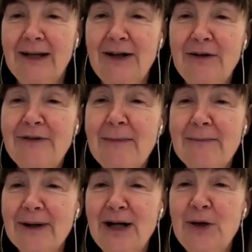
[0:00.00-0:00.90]

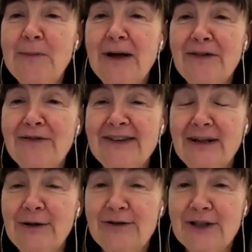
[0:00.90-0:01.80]
November, a new month
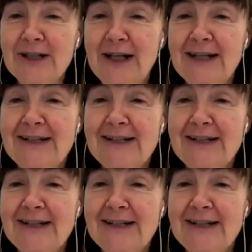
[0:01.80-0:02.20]
resolution.